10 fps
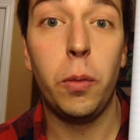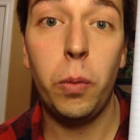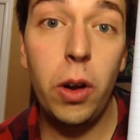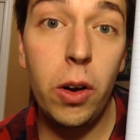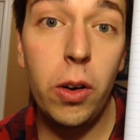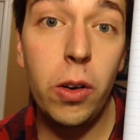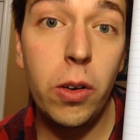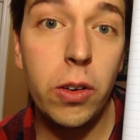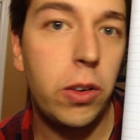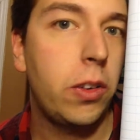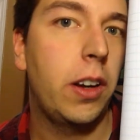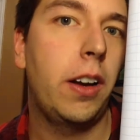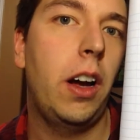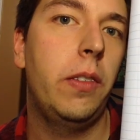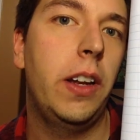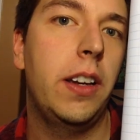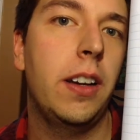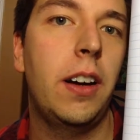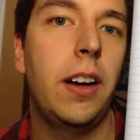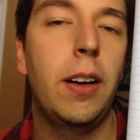road, you can comment
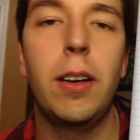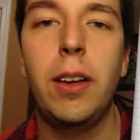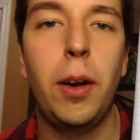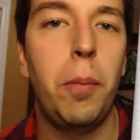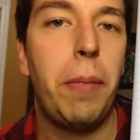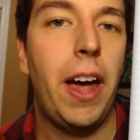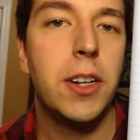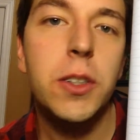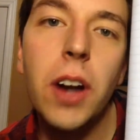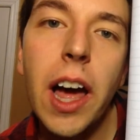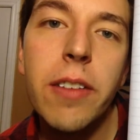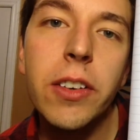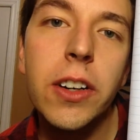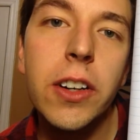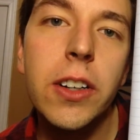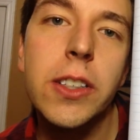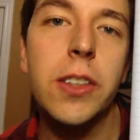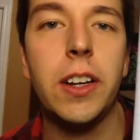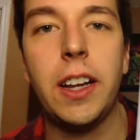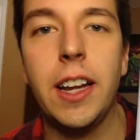on, you know, bad drivers,
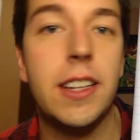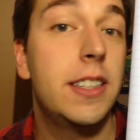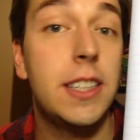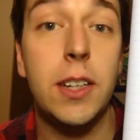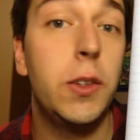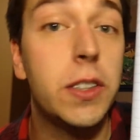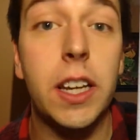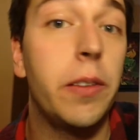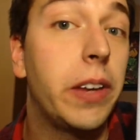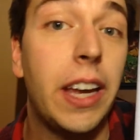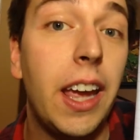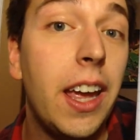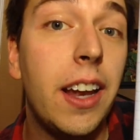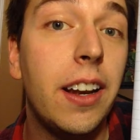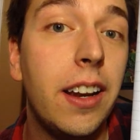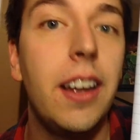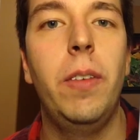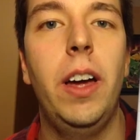you can get to see who's coming in.